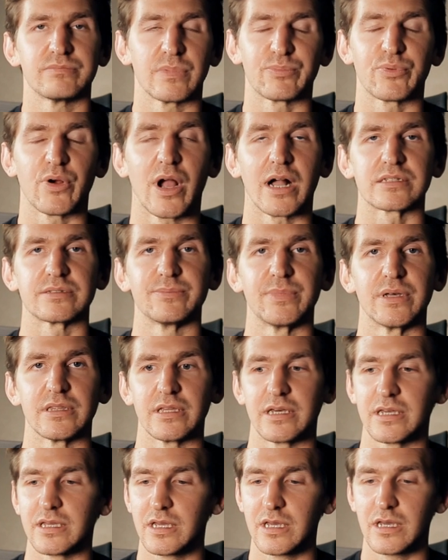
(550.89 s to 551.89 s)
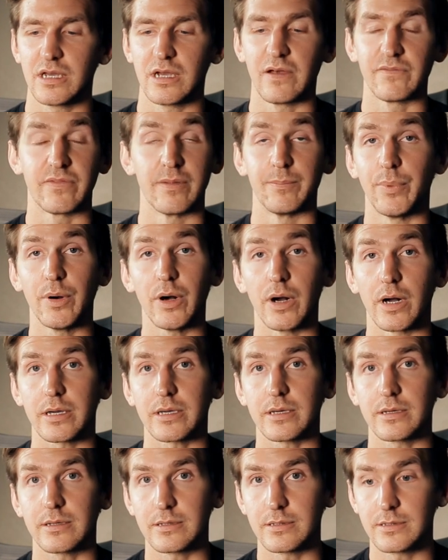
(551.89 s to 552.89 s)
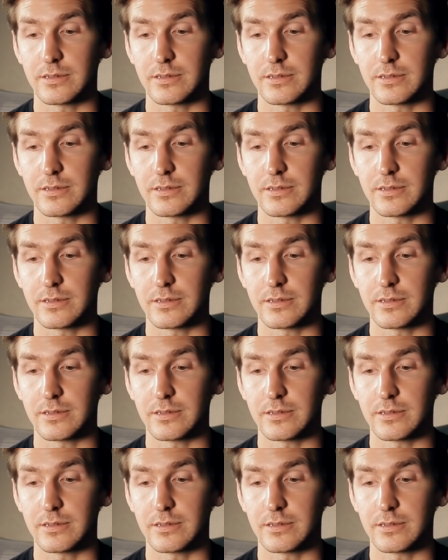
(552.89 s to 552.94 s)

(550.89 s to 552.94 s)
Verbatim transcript: approximately, of the book,